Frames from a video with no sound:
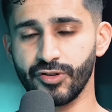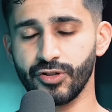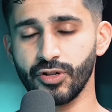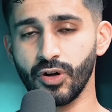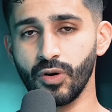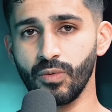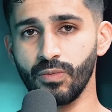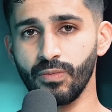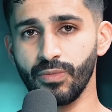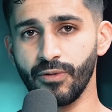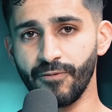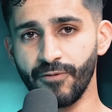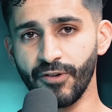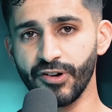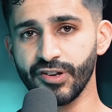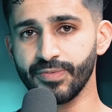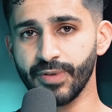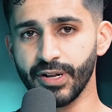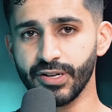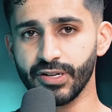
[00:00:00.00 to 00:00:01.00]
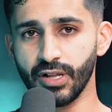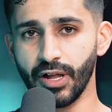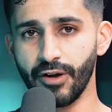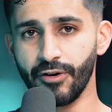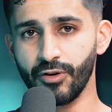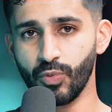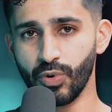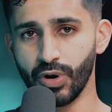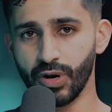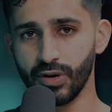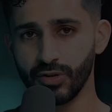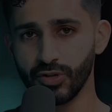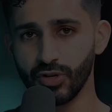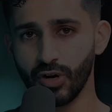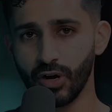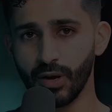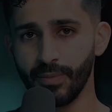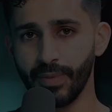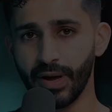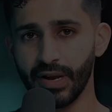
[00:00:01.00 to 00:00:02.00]
So the first mental error we're going to
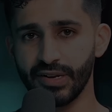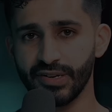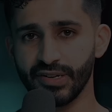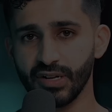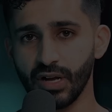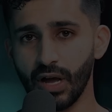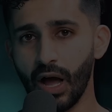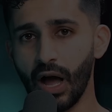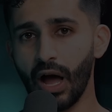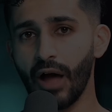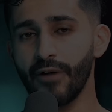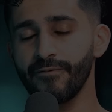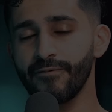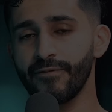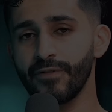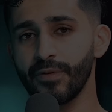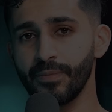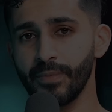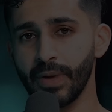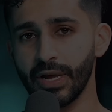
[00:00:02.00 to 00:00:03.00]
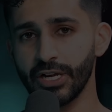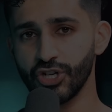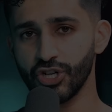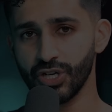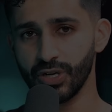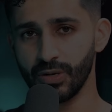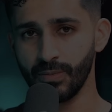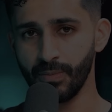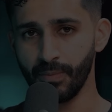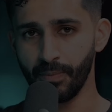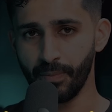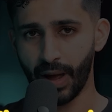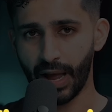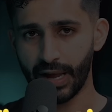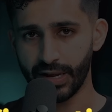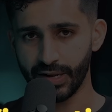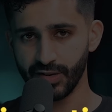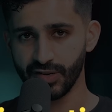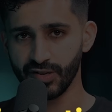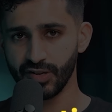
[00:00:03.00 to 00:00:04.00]
talk about is confirmation
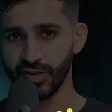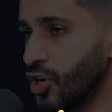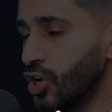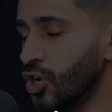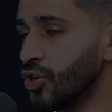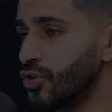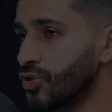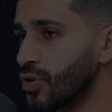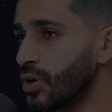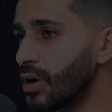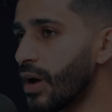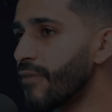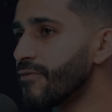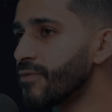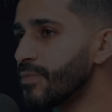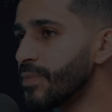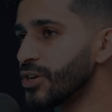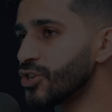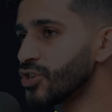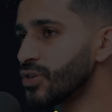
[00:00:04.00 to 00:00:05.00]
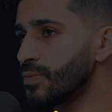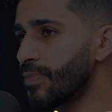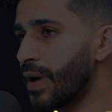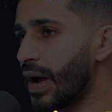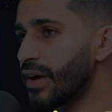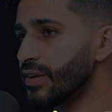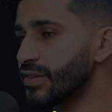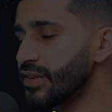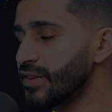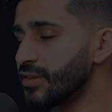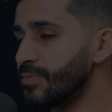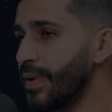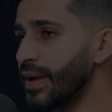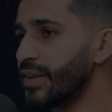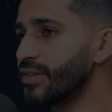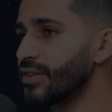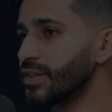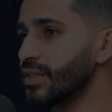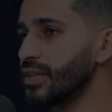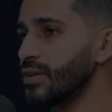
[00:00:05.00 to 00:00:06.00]
bias. So confirmation bias is
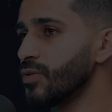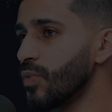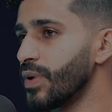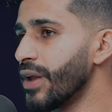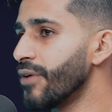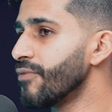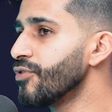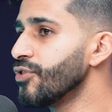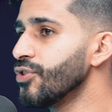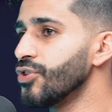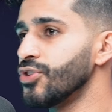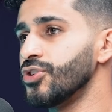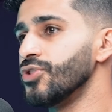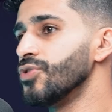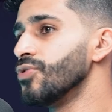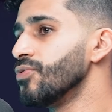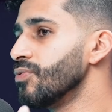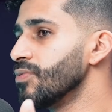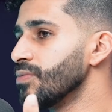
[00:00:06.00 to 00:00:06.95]
basically whenever you